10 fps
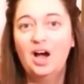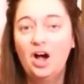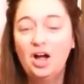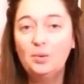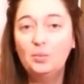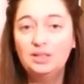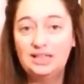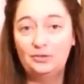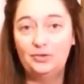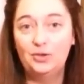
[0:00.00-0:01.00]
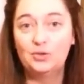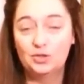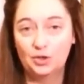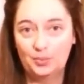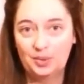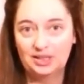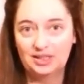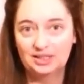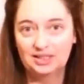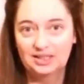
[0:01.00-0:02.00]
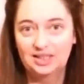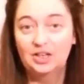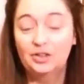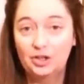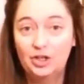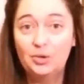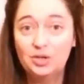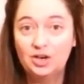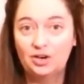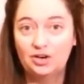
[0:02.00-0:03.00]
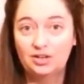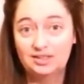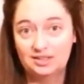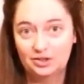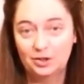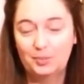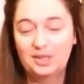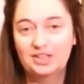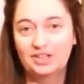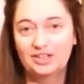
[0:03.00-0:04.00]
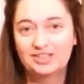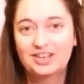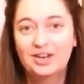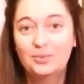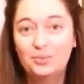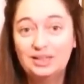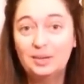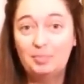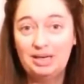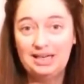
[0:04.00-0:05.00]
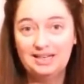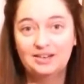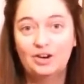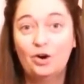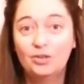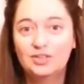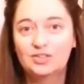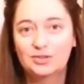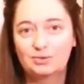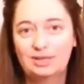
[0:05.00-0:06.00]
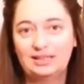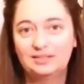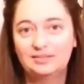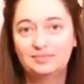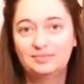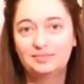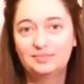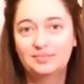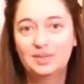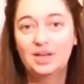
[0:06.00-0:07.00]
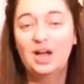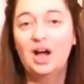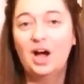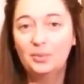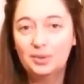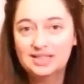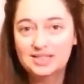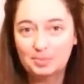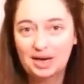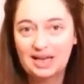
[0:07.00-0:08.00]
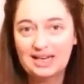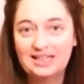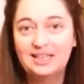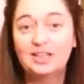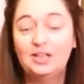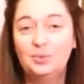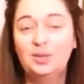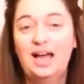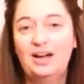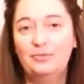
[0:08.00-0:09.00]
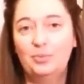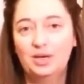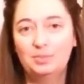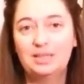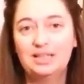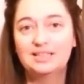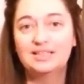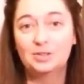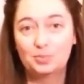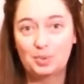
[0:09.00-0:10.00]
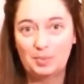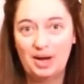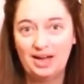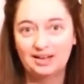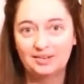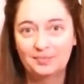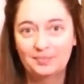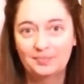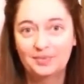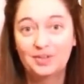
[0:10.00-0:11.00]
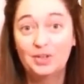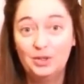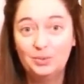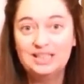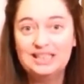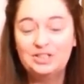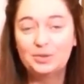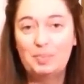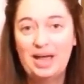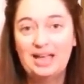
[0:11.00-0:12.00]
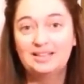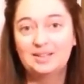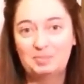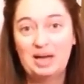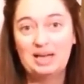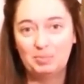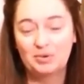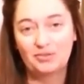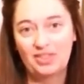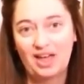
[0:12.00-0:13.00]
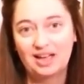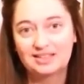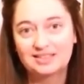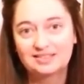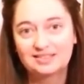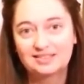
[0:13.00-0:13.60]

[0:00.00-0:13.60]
I will give you the topic. The cue card, the topic card, will appear on the screen. I will explain that you will have 1 minute to prepare. You will need your pen and paper for that.